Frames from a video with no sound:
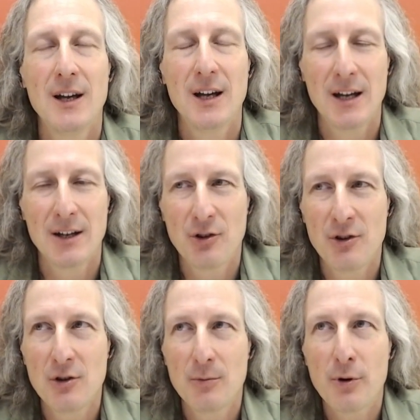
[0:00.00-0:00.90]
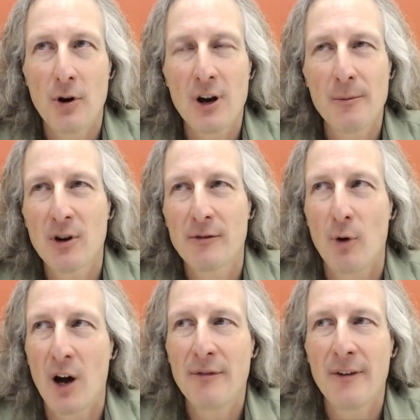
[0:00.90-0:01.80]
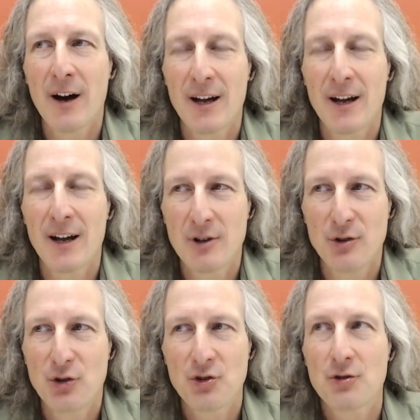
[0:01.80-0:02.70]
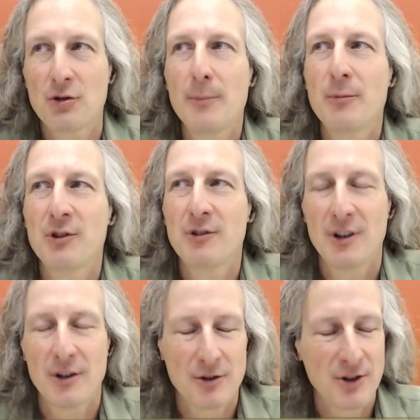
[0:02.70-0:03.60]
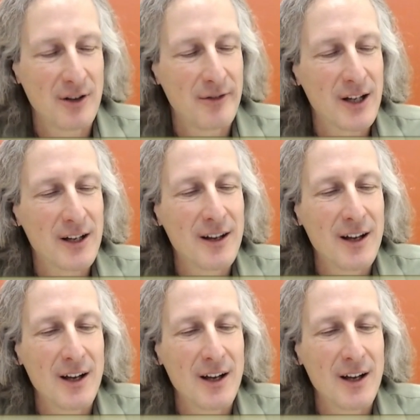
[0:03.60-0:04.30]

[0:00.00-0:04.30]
And uh-huh. so ah. you program it over Wi-Fi, and you can script you know your TV.